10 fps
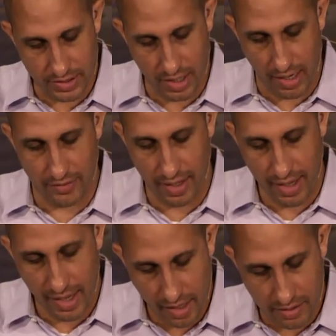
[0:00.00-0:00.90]
is on the
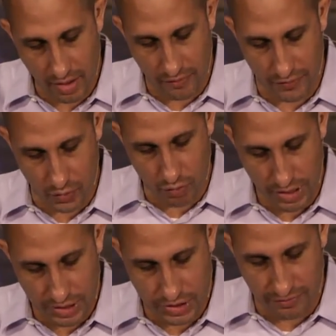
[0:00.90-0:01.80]
head of the
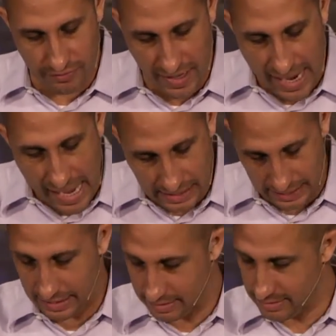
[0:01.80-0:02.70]
rich
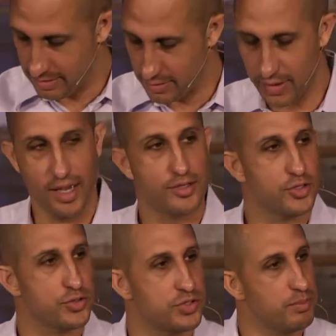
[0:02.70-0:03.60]
valley. Okay,
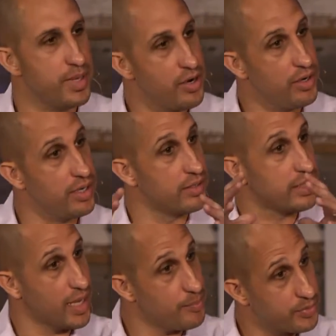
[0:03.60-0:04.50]
so Samaria, the
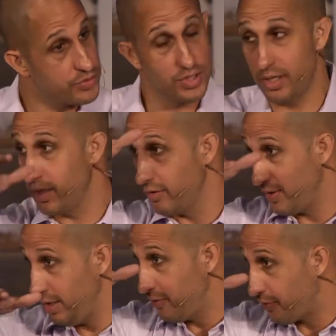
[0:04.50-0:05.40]
capital city of
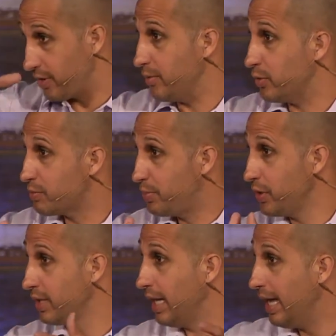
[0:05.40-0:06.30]
Ephraim, was
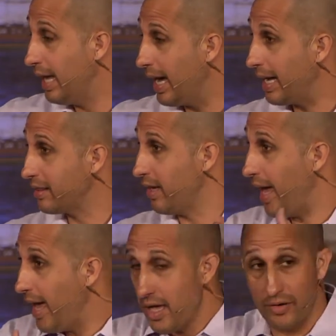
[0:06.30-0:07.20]
built at the
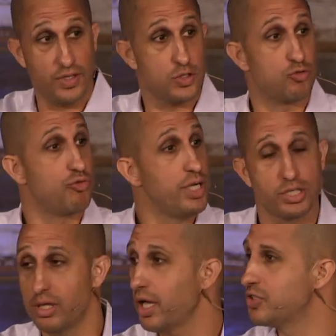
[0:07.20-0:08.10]
head of this
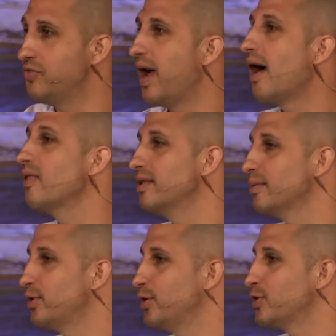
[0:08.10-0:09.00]
rich, lush valley
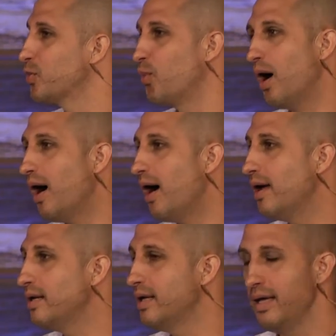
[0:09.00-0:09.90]
that produced
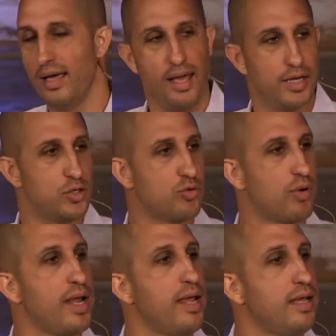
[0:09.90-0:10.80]
wine and
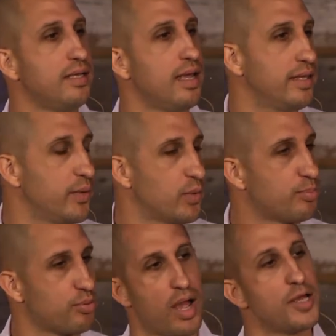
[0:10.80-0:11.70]
grain, and they were
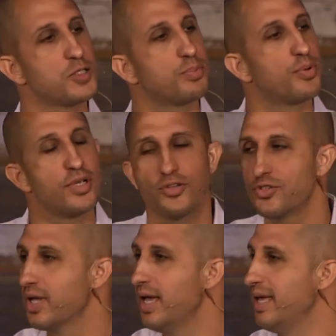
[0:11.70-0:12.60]

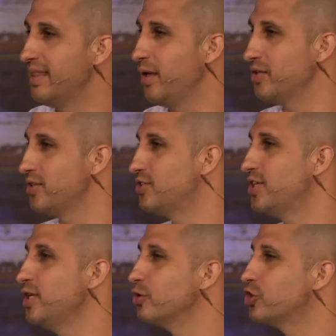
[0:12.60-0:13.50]
prosperous. The
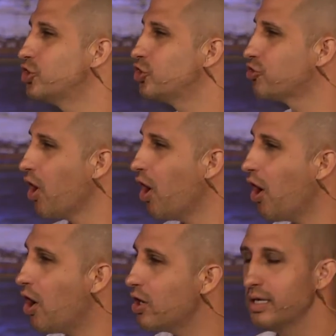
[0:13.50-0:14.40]
city was
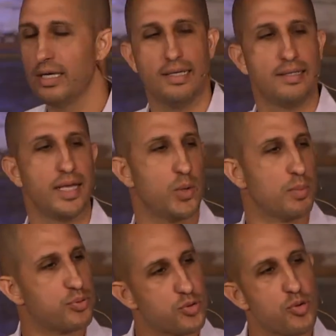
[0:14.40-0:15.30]
strong. They were
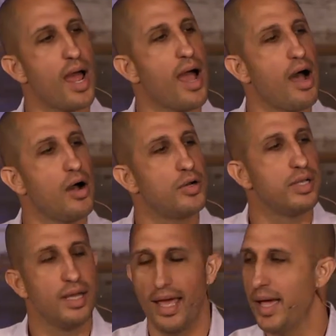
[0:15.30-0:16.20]
proud.
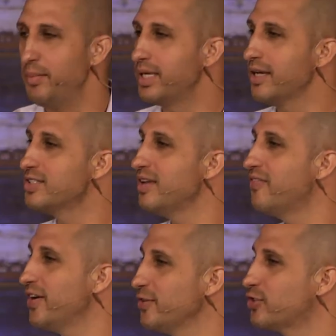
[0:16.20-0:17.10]
And because they
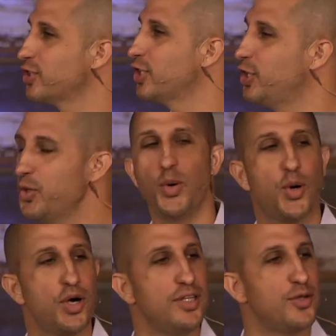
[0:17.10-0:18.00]
felt
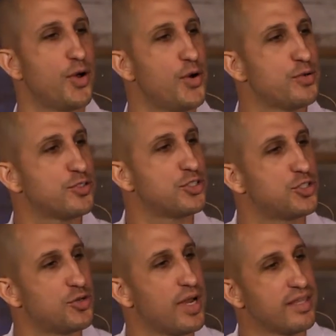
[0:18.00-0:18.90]
secure in their own
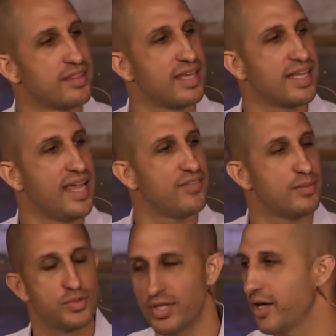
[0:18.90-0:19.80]
strength, they gave
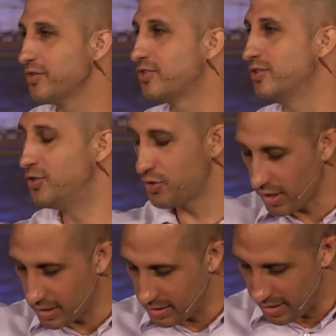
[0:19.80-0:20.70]
themselves to
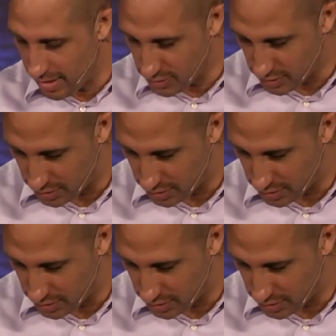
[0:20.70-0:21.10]
drunkenness